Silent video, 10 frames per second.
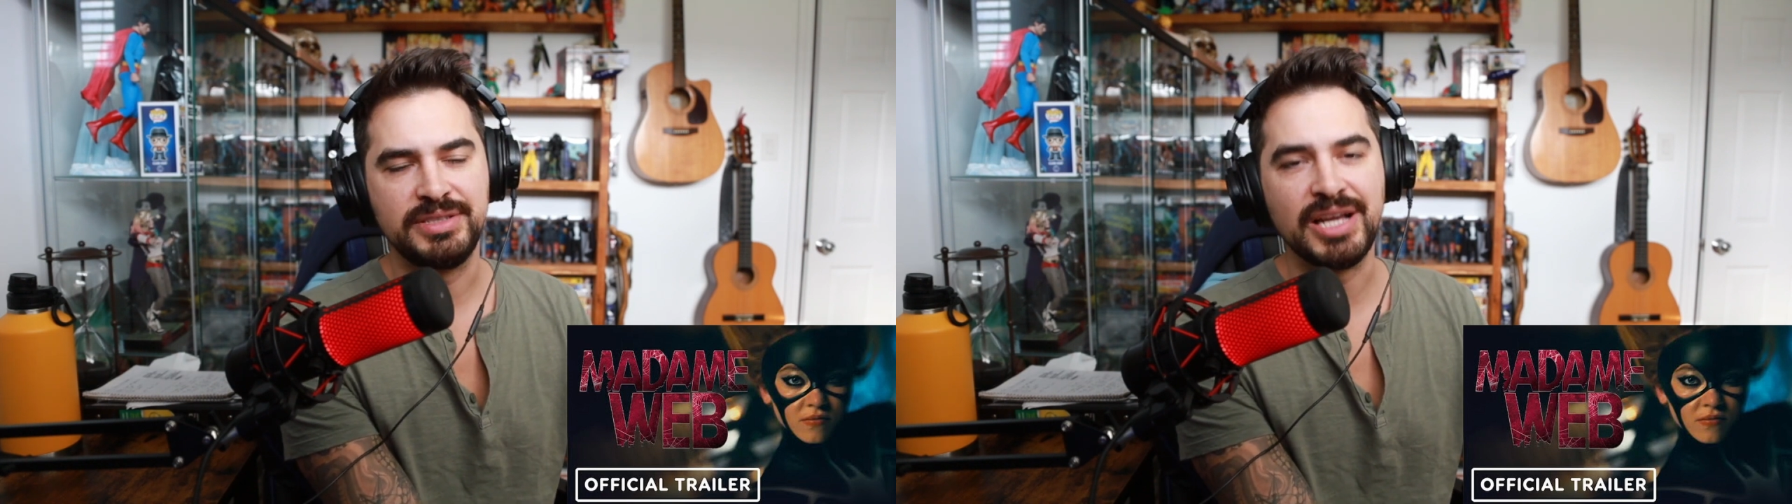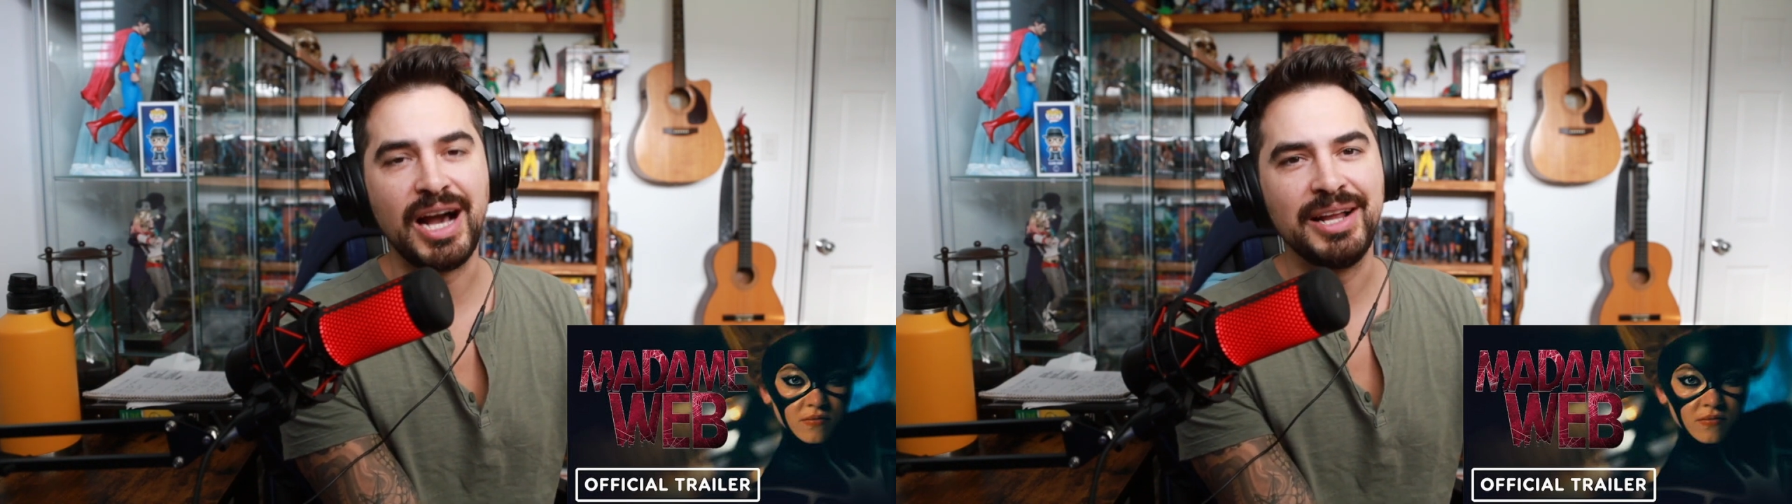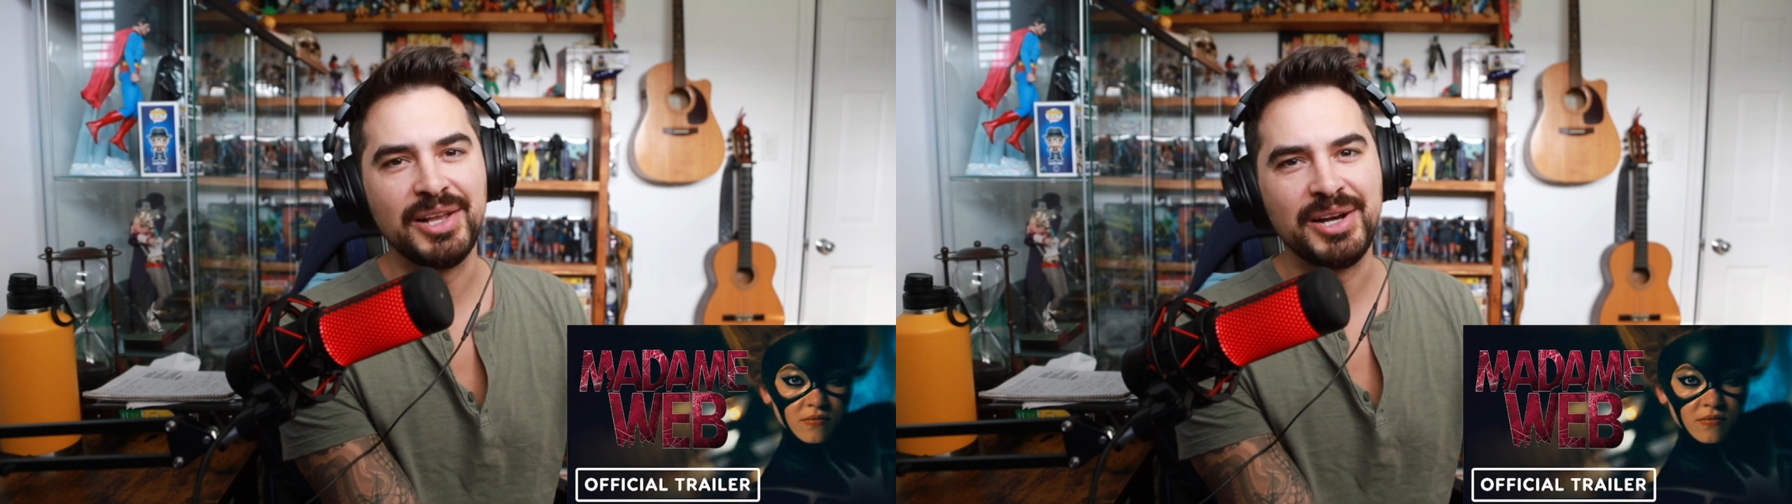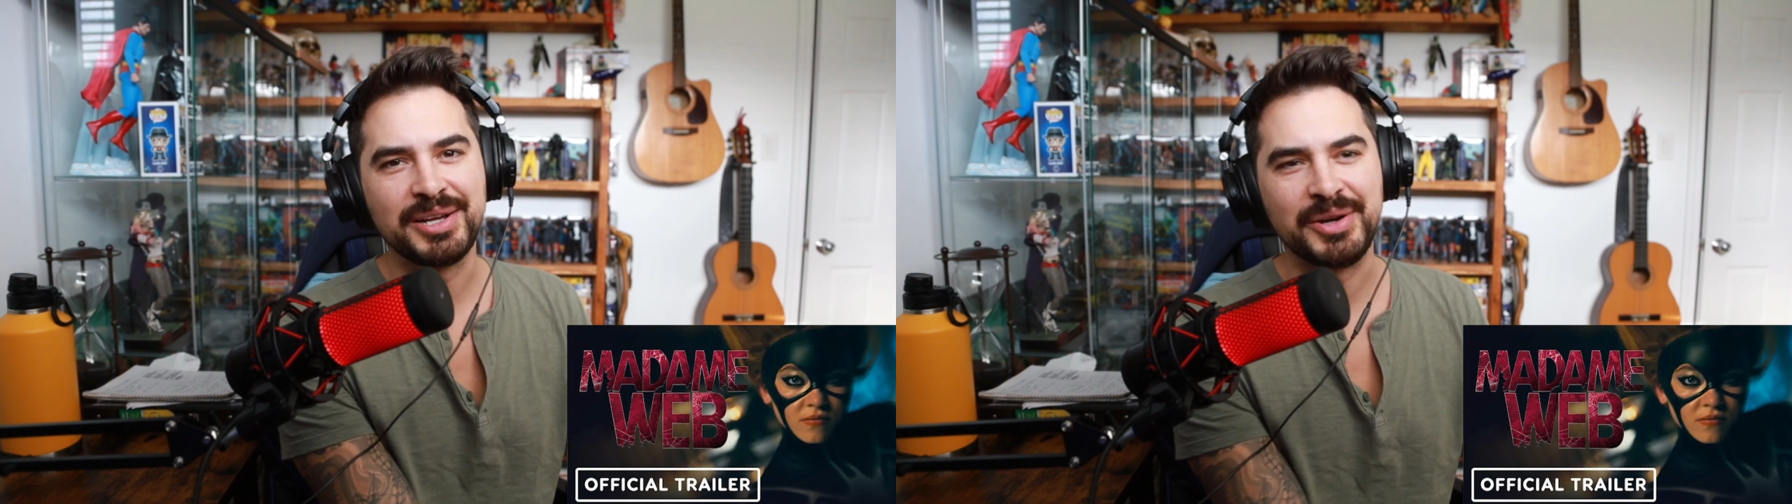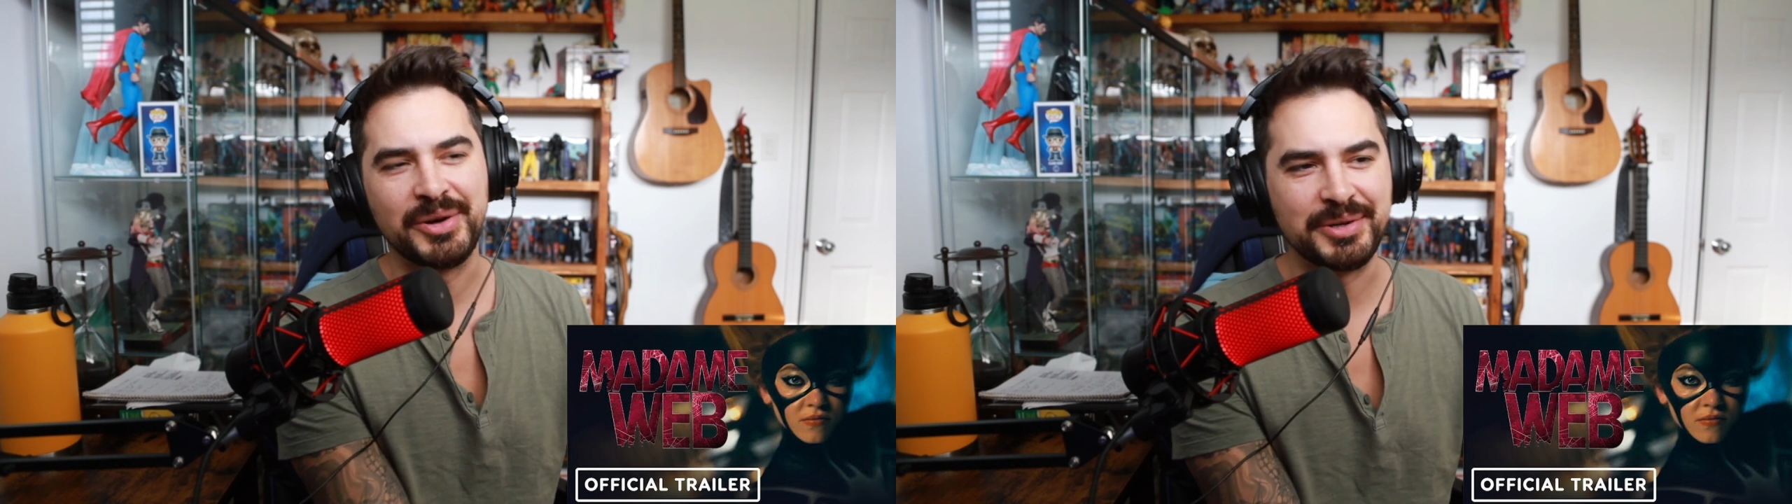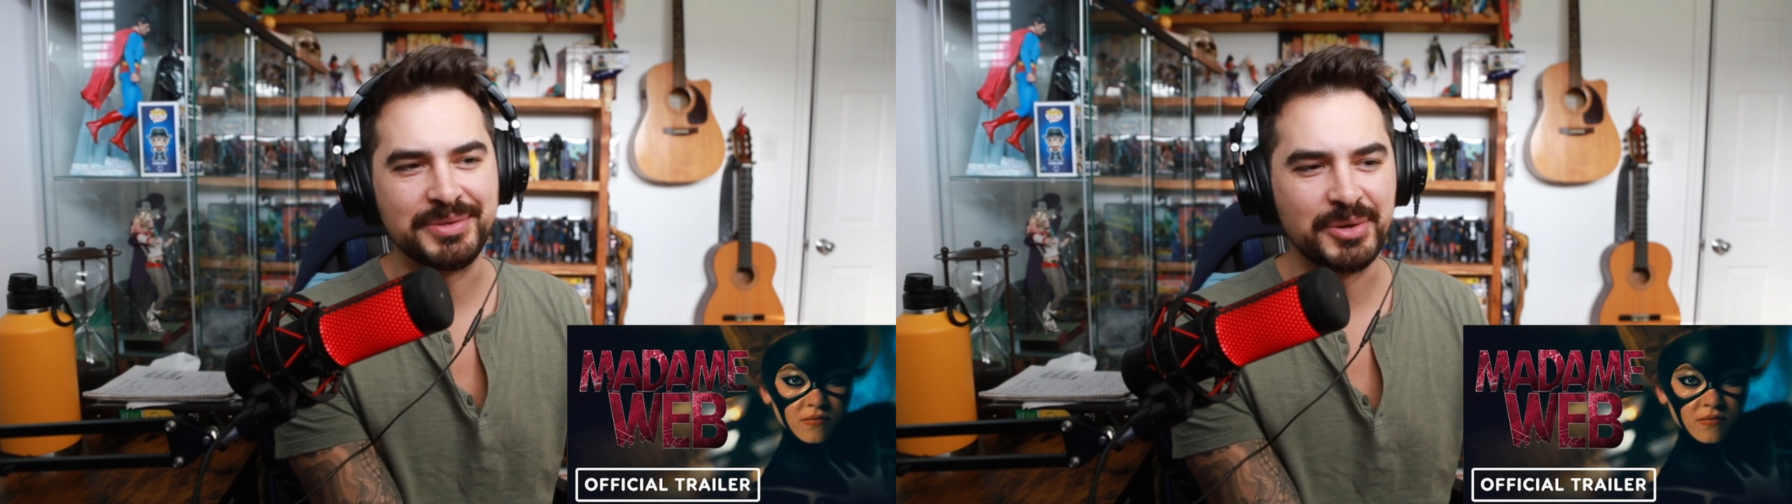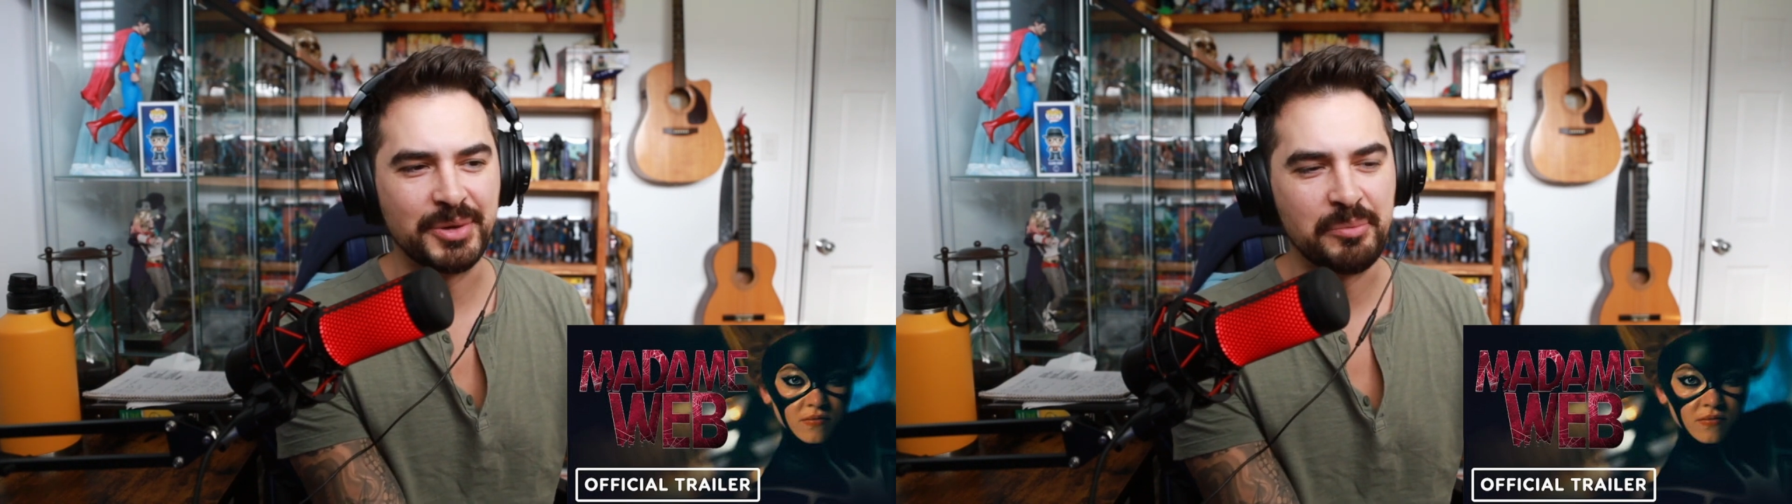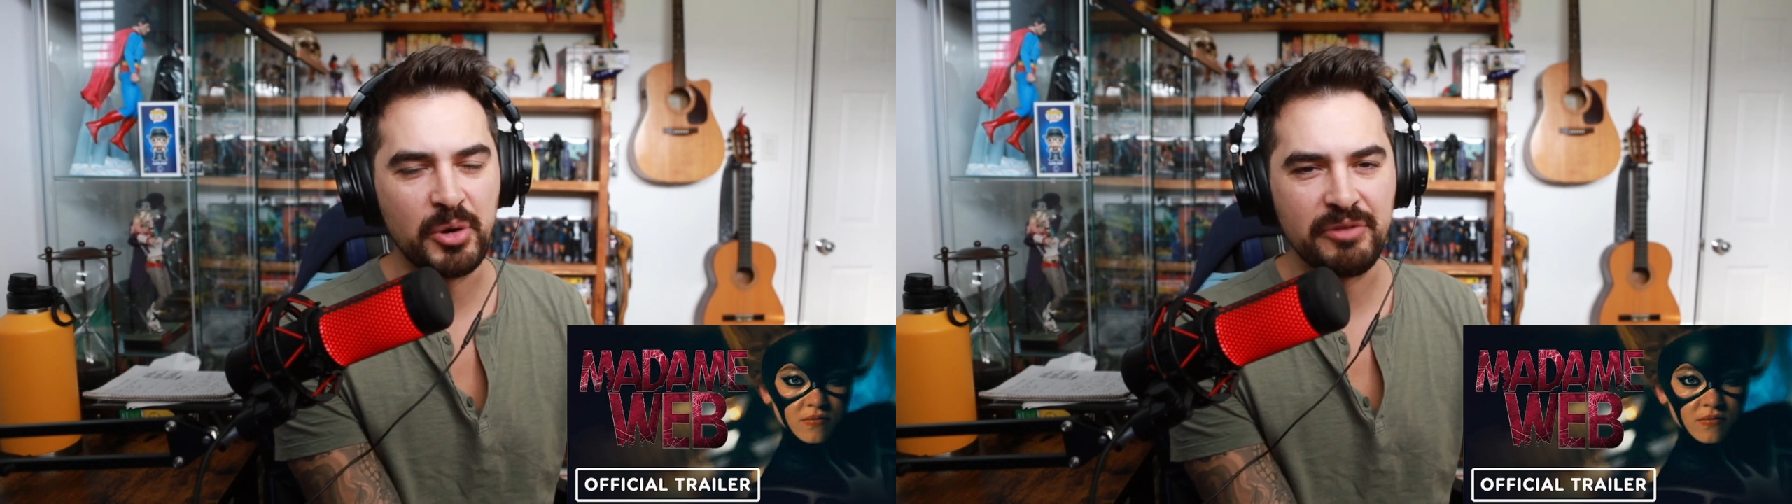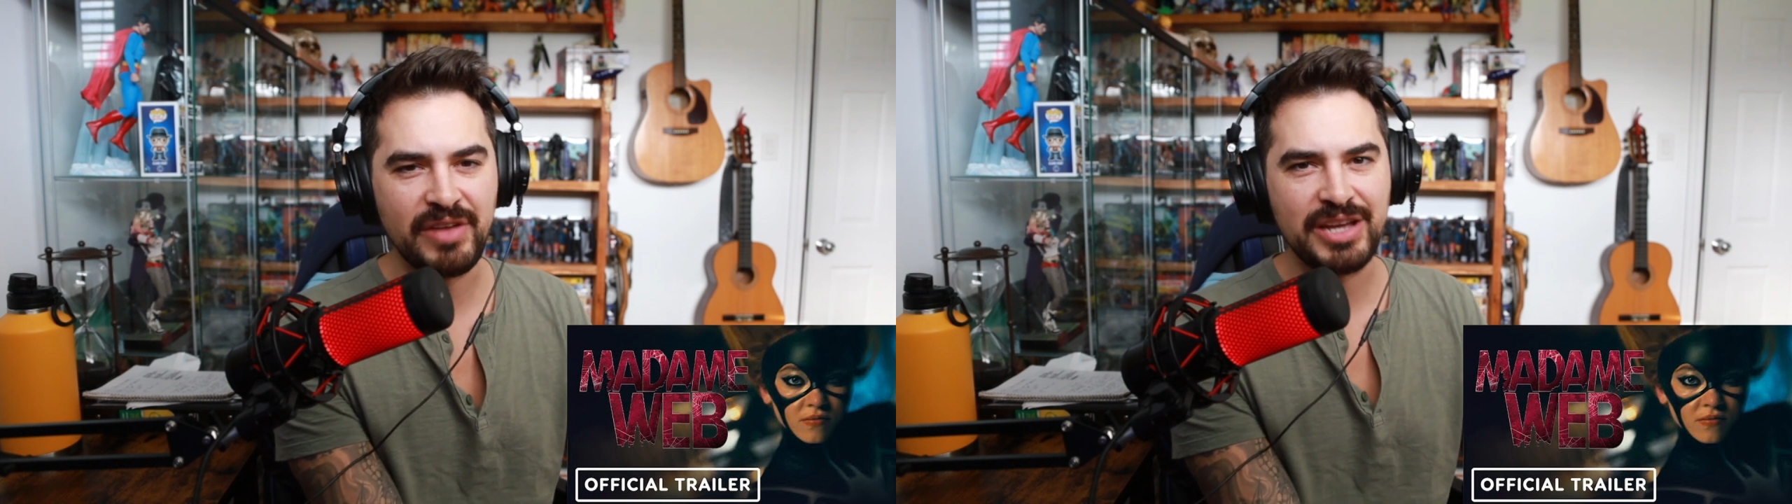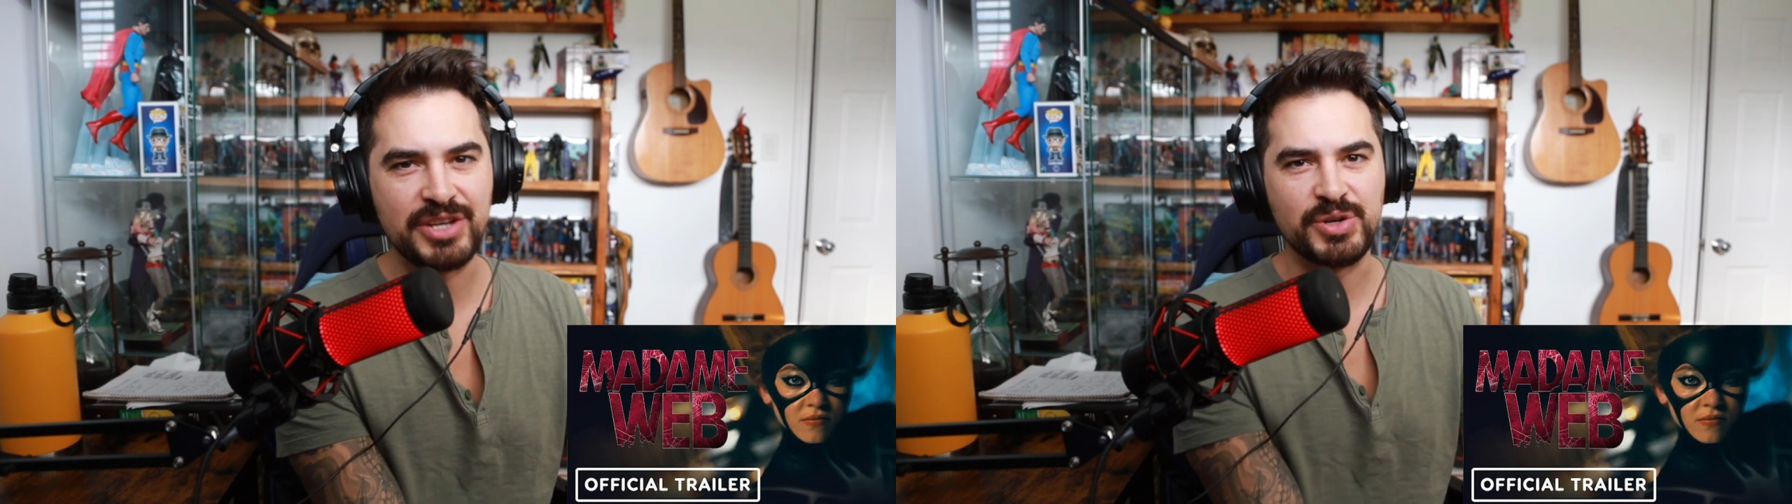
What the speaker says: dialogue or motivation or